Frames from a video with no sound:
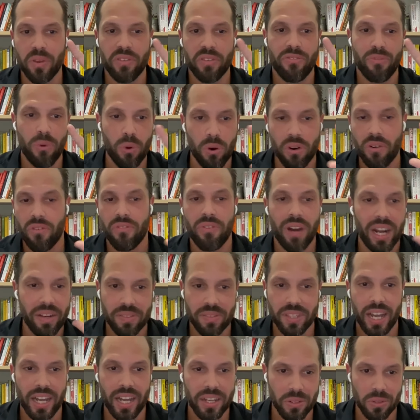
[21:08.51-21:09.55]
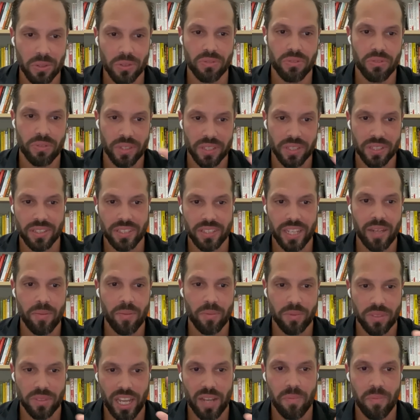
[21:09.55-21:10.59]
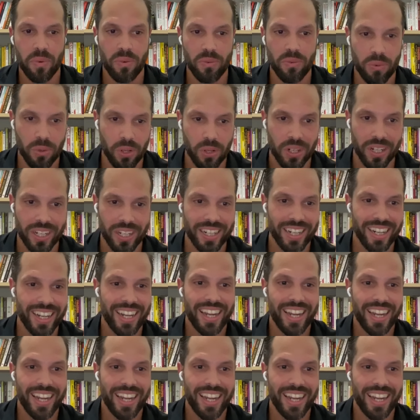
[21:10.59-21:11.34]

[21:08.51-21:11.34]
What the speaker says: 4 or 5 titles for the same type of work.